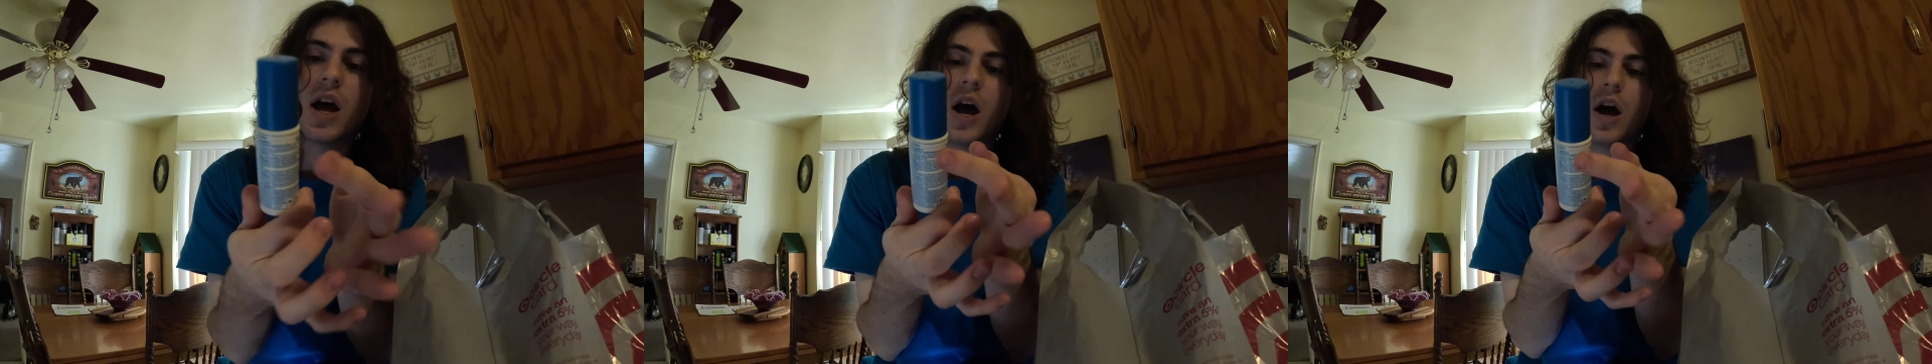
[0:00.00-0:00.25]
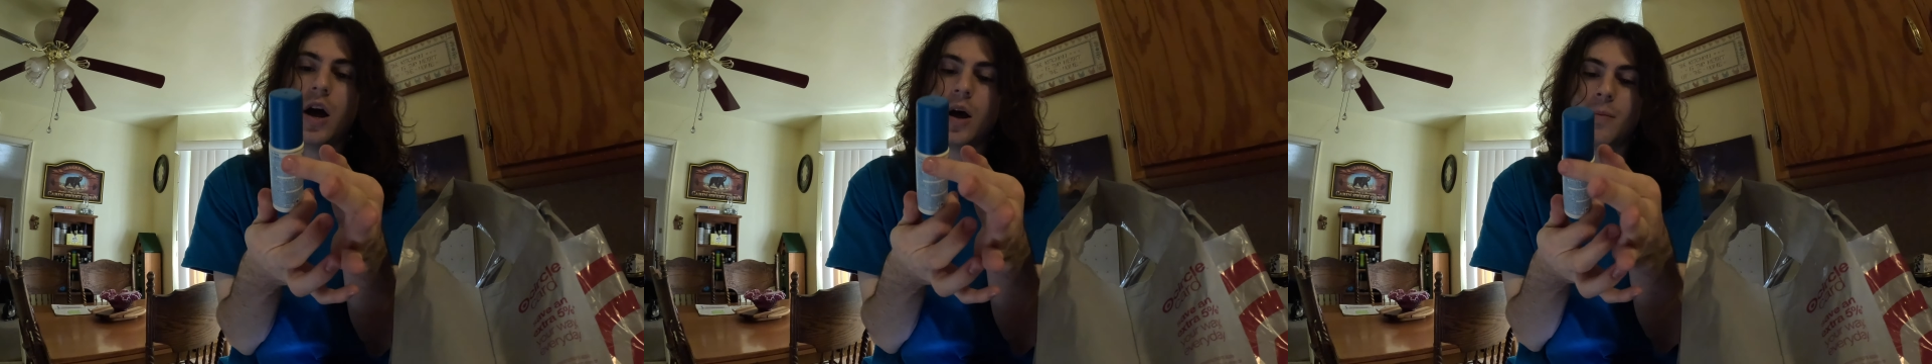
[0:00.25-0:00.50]

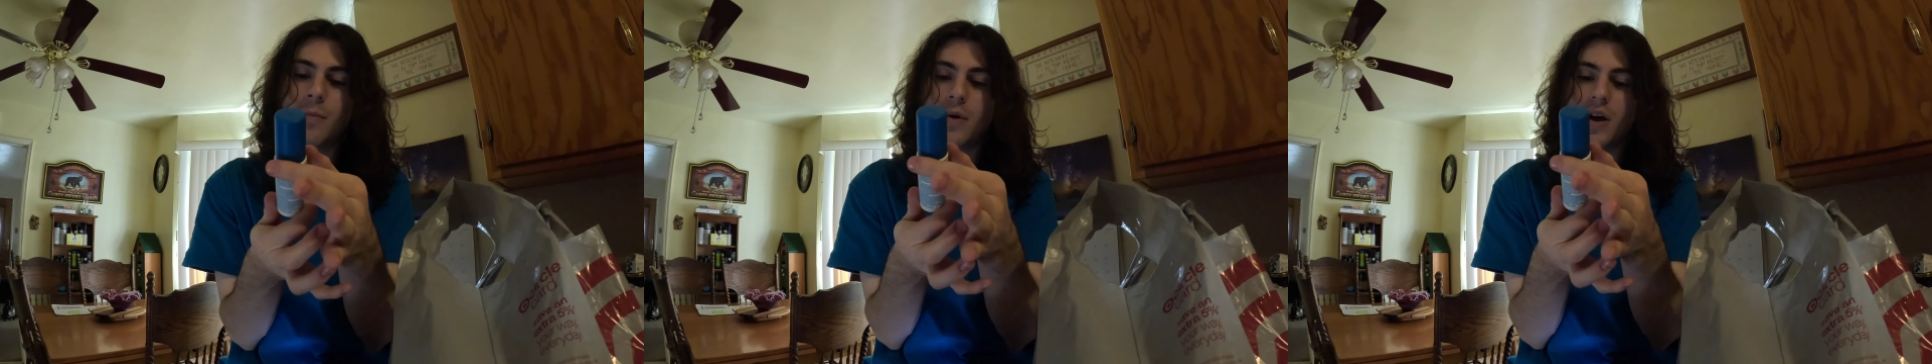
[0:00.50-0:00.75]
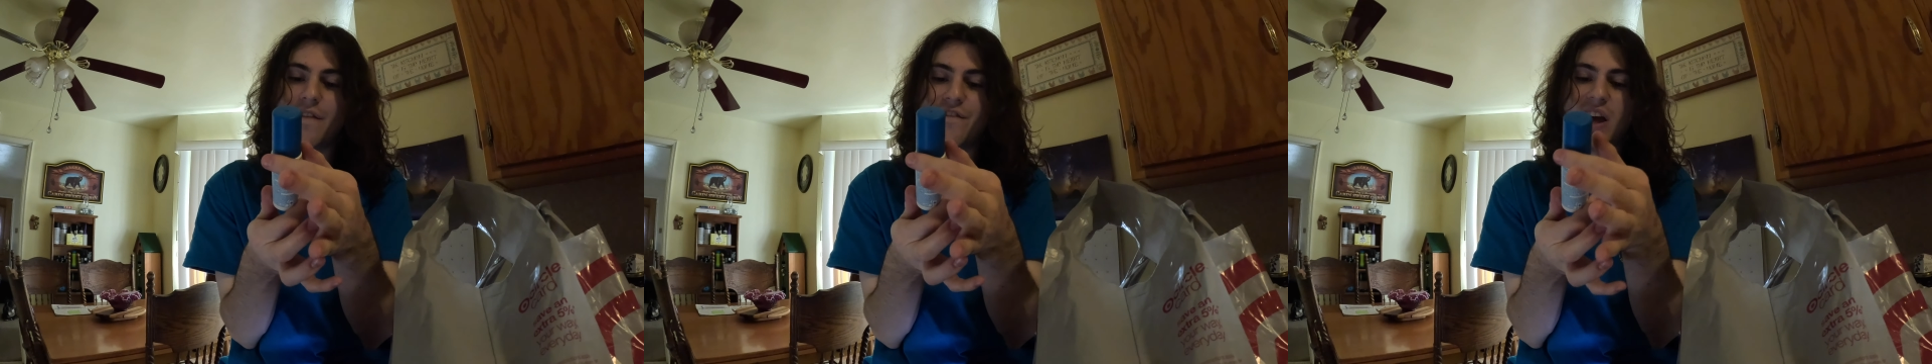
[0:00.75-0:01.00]

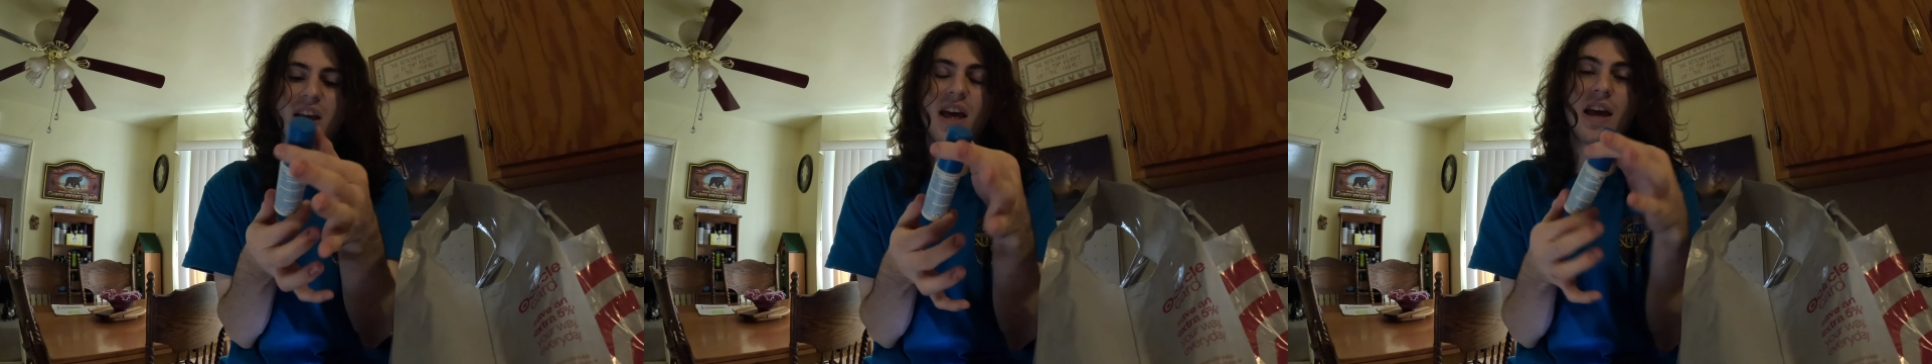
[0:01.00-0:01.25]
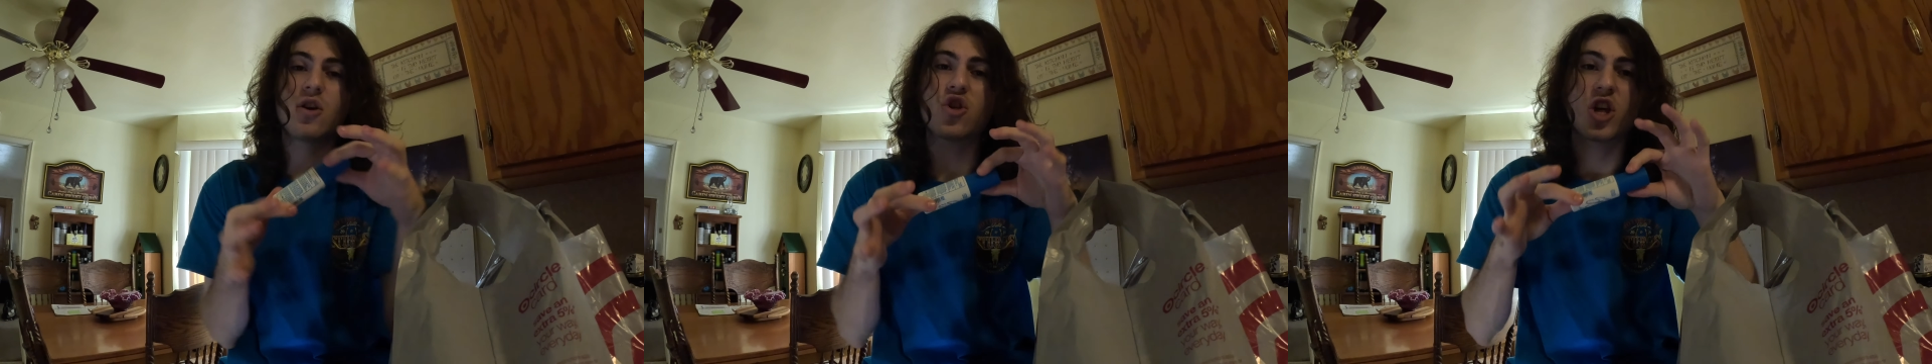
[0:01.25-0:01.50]
um,
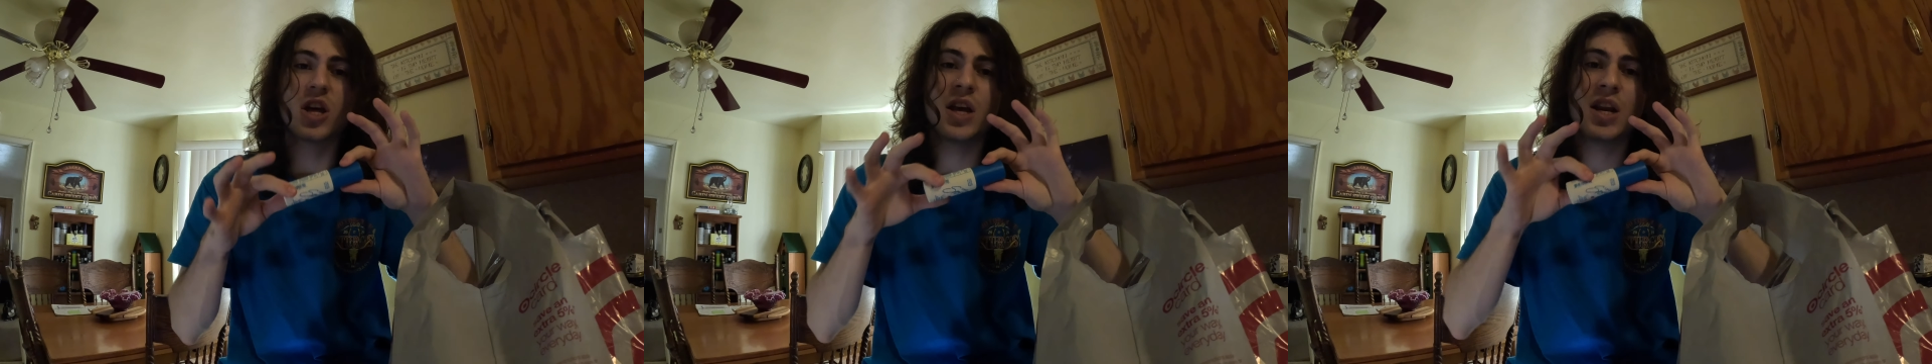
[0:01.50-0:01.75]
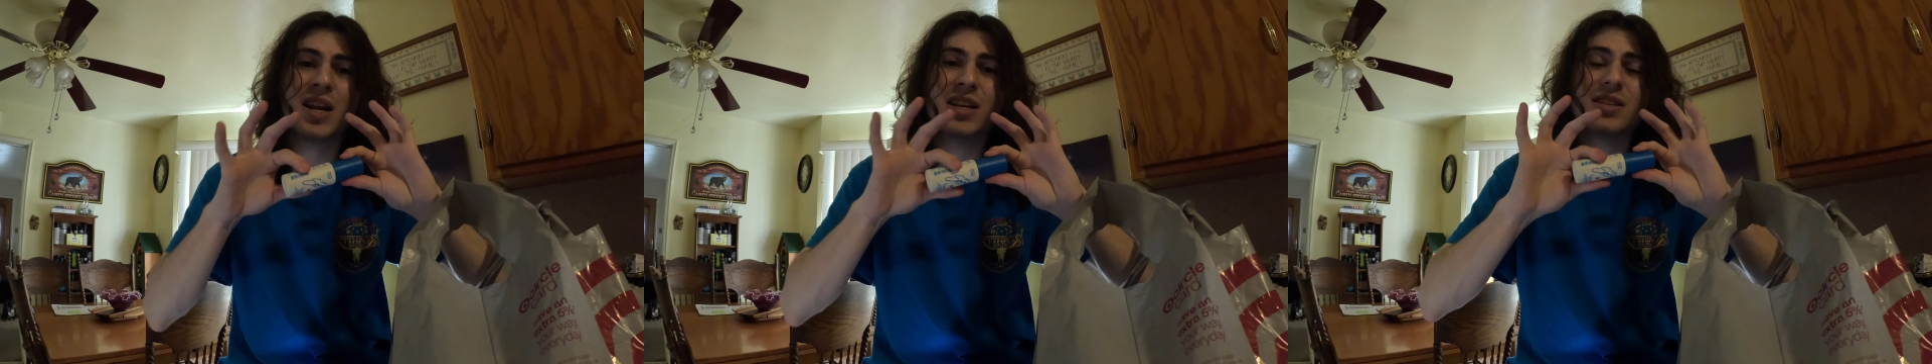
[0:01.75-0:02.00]

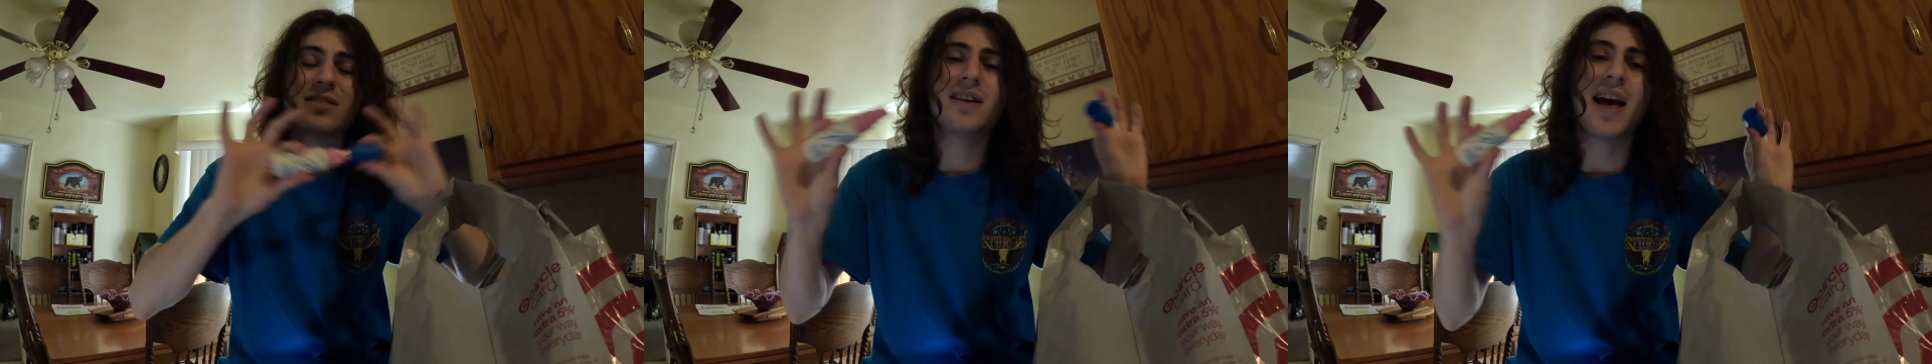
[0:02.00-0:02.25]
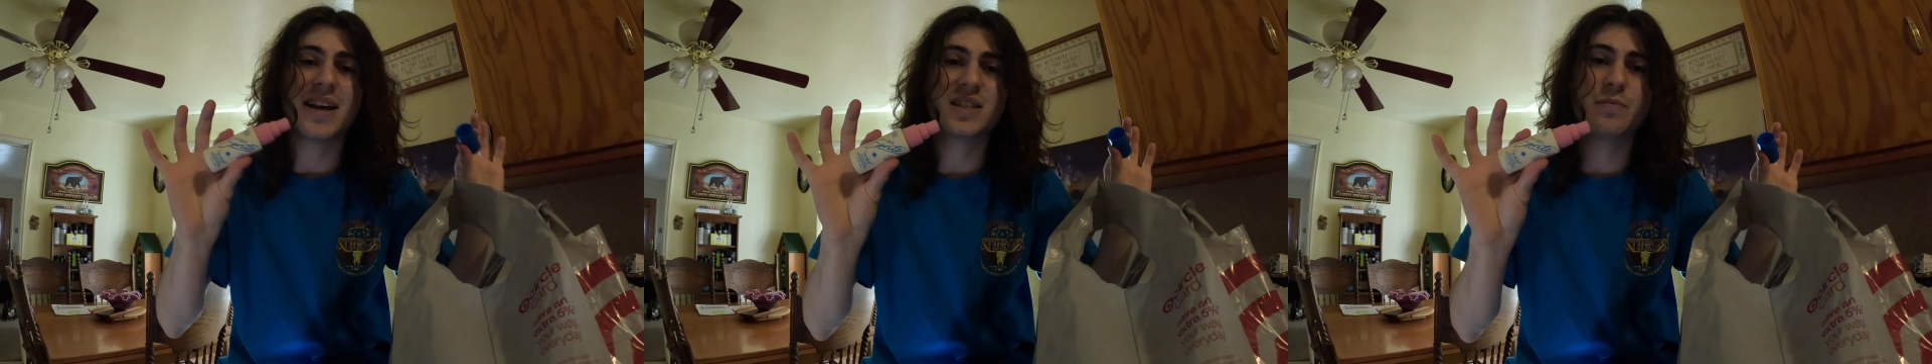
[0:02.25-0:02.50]
Vacation
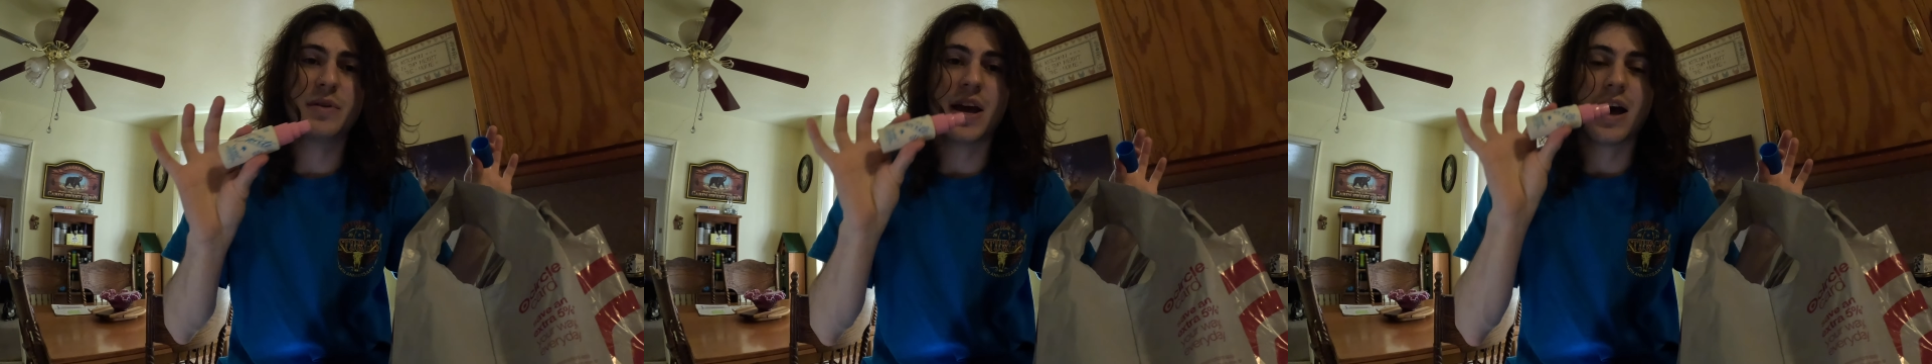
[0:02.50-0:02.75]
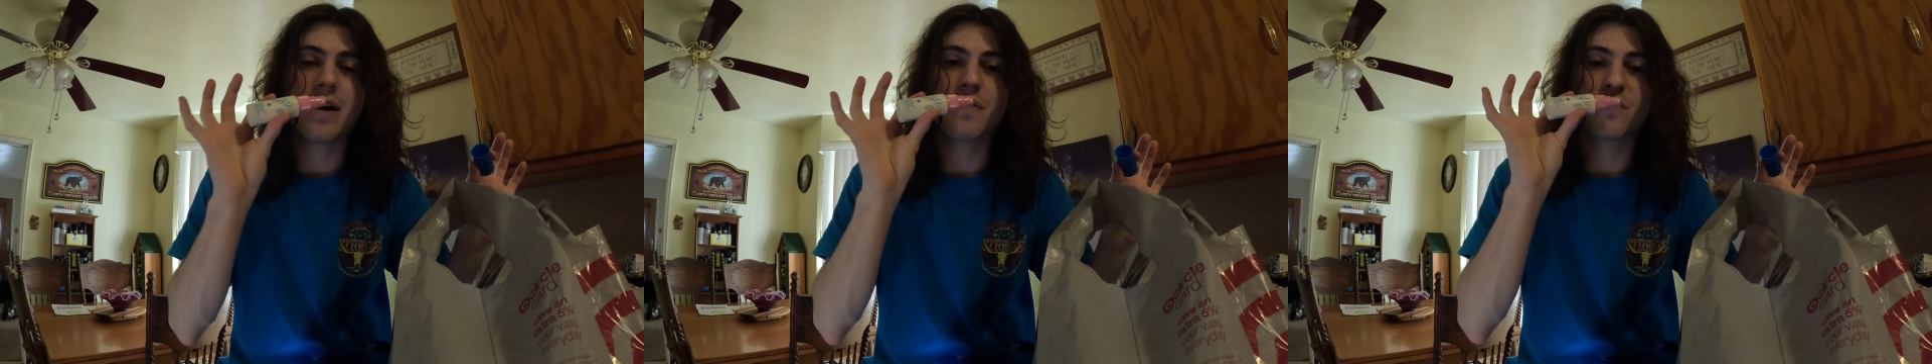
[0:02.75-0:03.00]

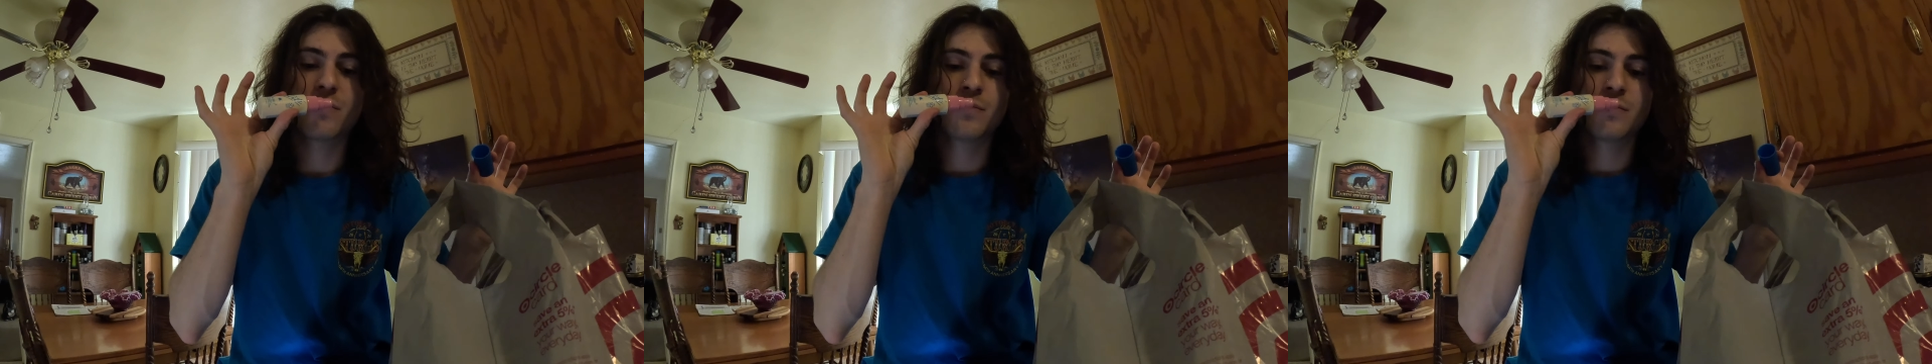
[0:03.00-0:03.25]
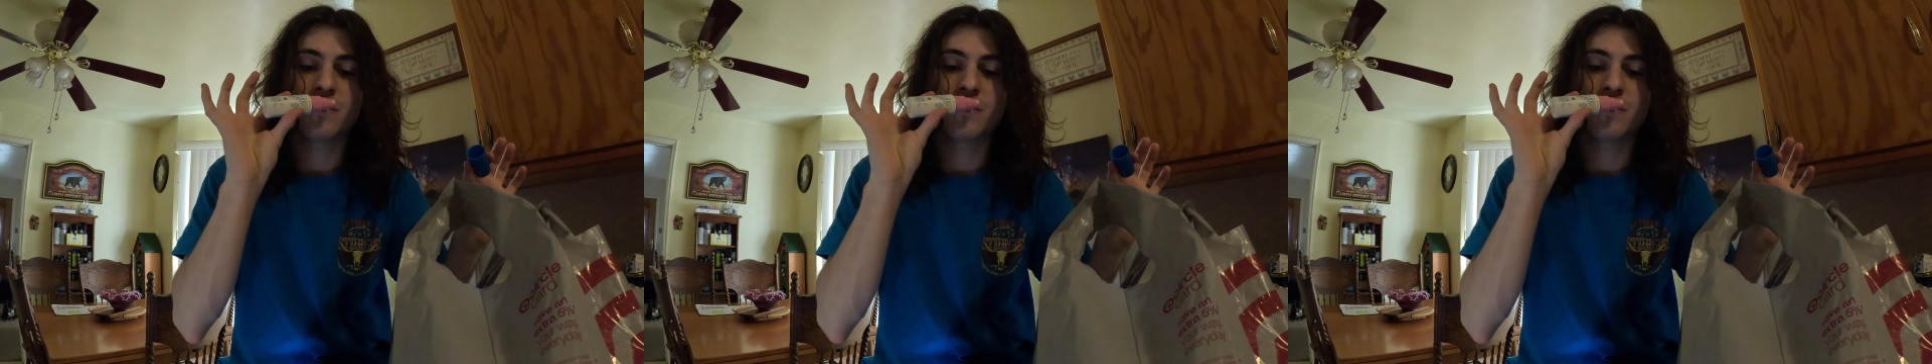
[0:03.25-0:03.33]
SPF.